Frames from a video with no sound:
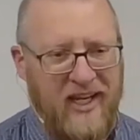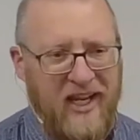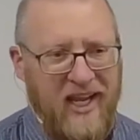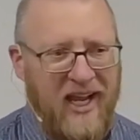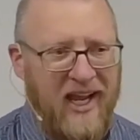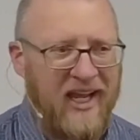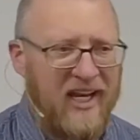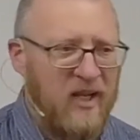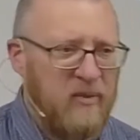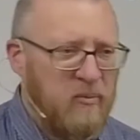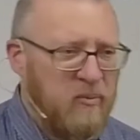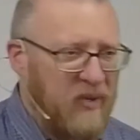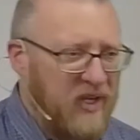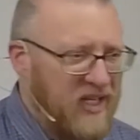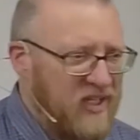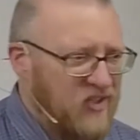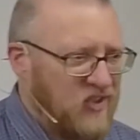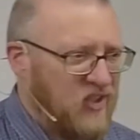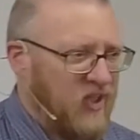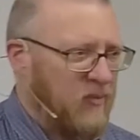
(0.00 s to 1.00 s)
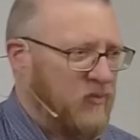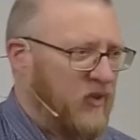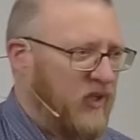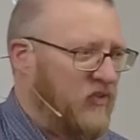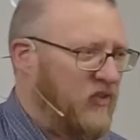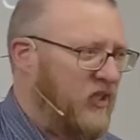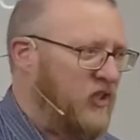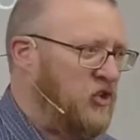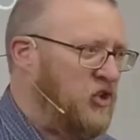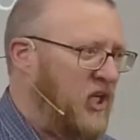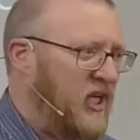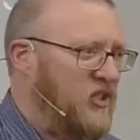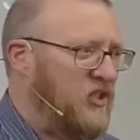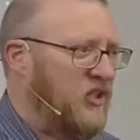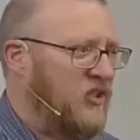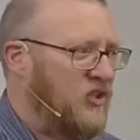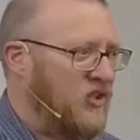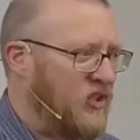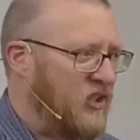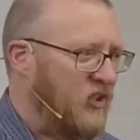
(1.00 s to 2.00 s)
And it means something that Jesus
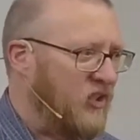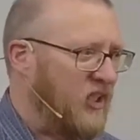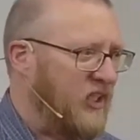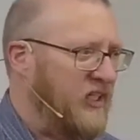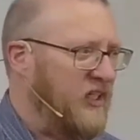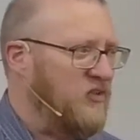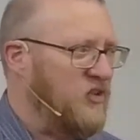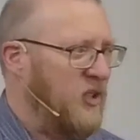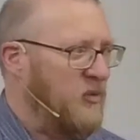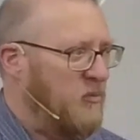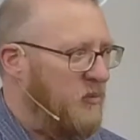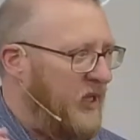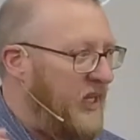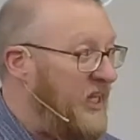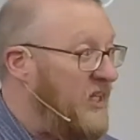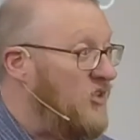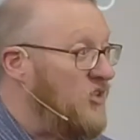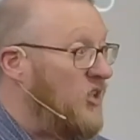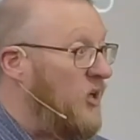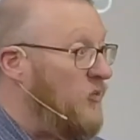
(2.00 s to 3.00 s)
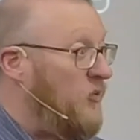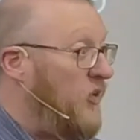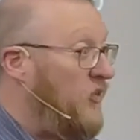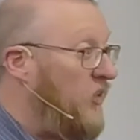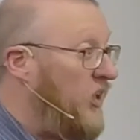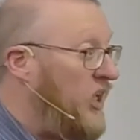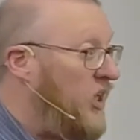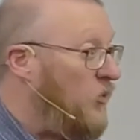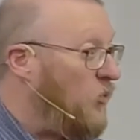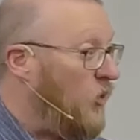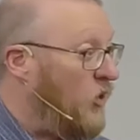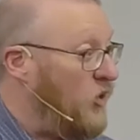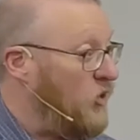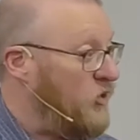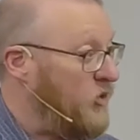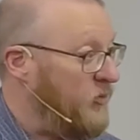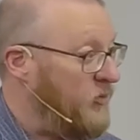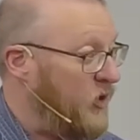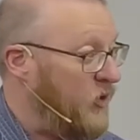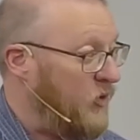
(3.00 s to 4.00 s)
still lives. It means something that he rose from
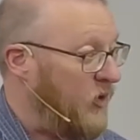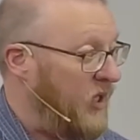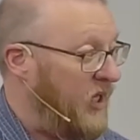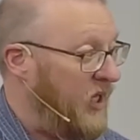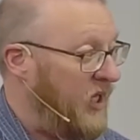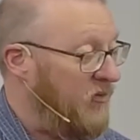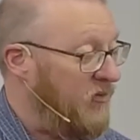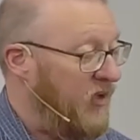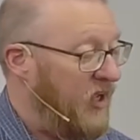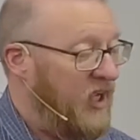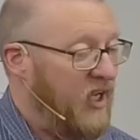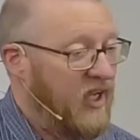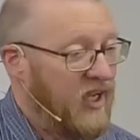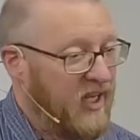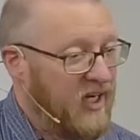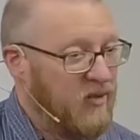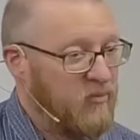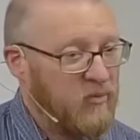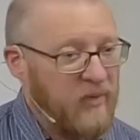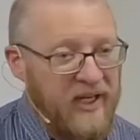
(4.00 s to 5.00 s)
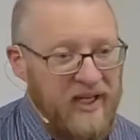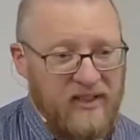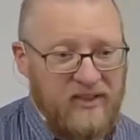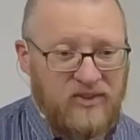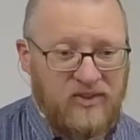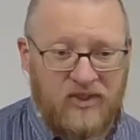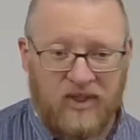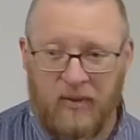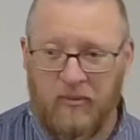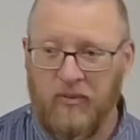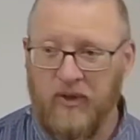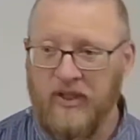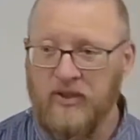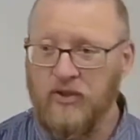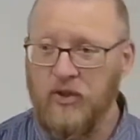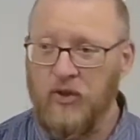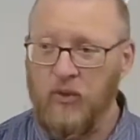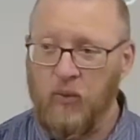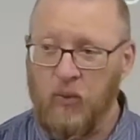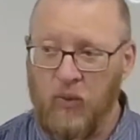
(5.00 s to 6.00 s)
the grave. And it means something to
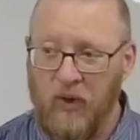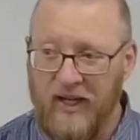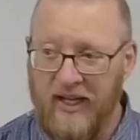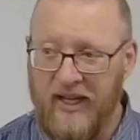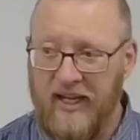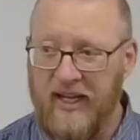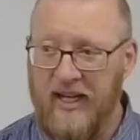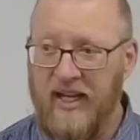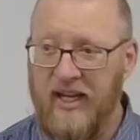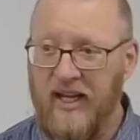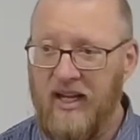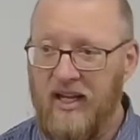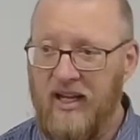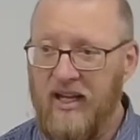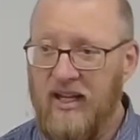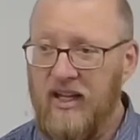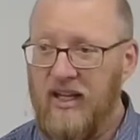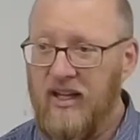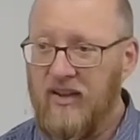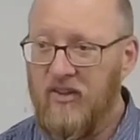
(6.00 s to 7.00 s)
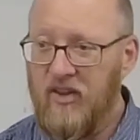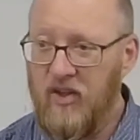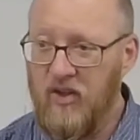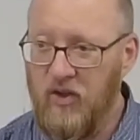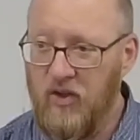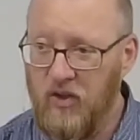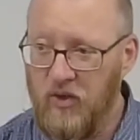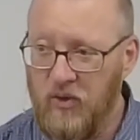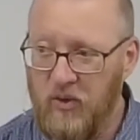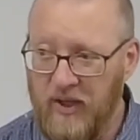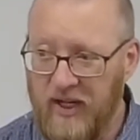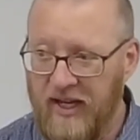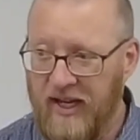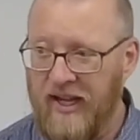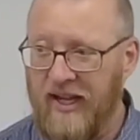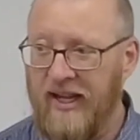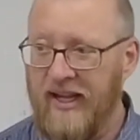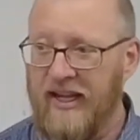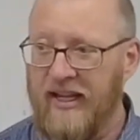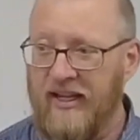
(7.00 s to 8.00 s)
the way that you and
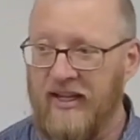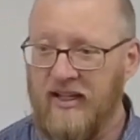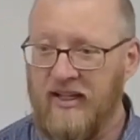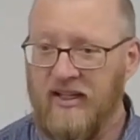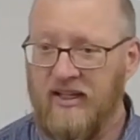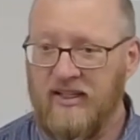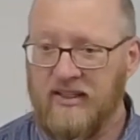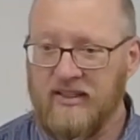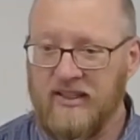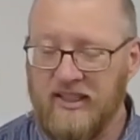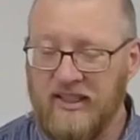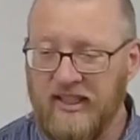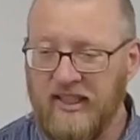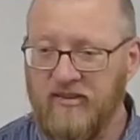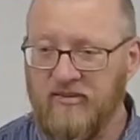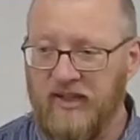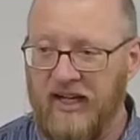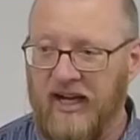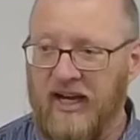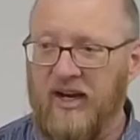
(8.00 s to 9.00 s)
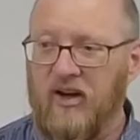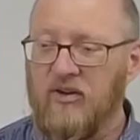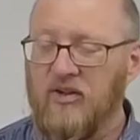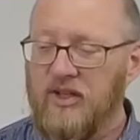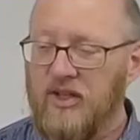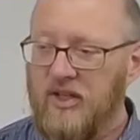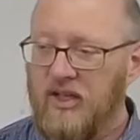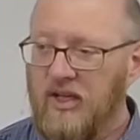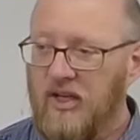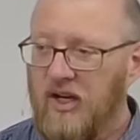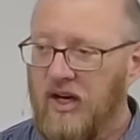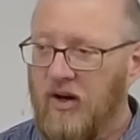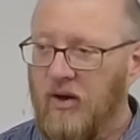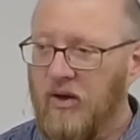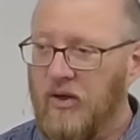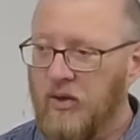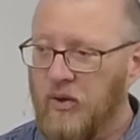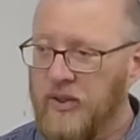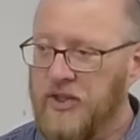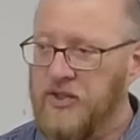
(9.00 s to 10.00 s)
I live out our
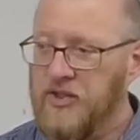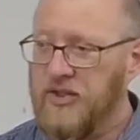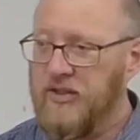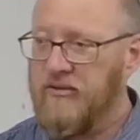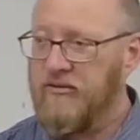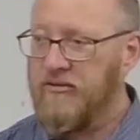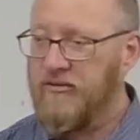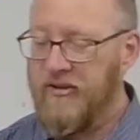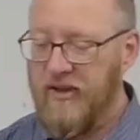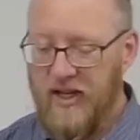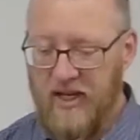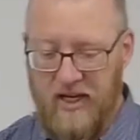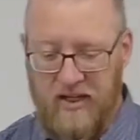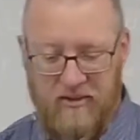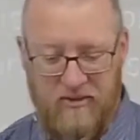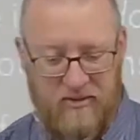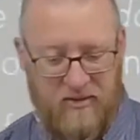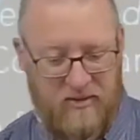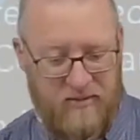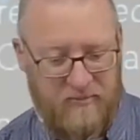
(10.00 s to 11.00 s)
Christian faith.